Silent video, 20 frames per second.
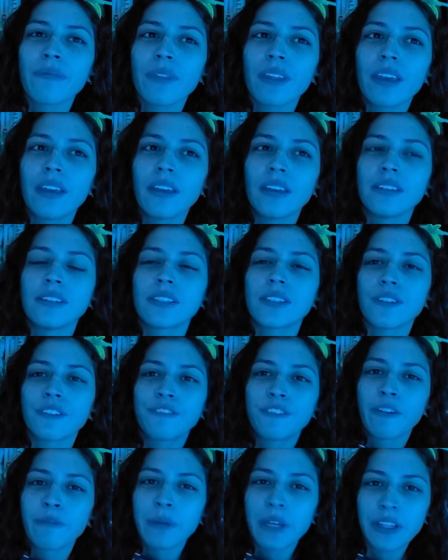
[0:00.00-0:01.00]
is
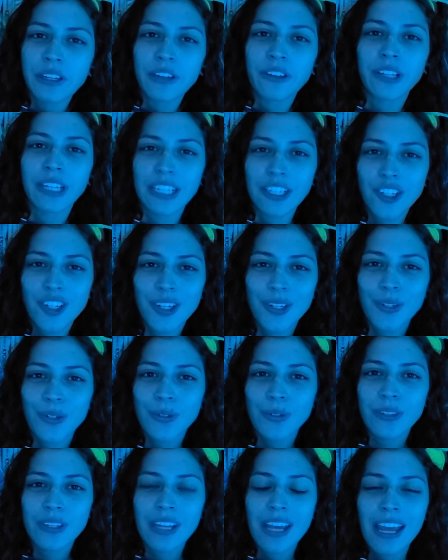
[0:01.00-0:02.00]
familial
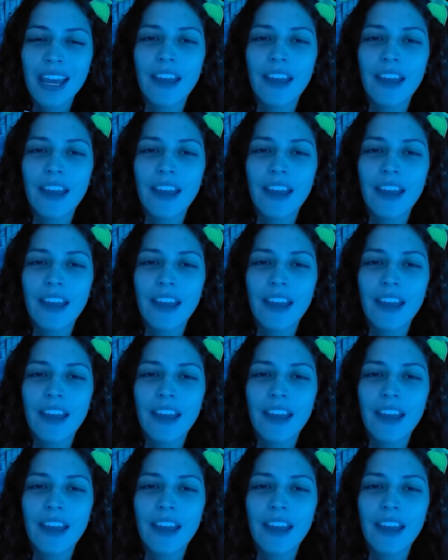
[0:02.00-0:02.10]
issues,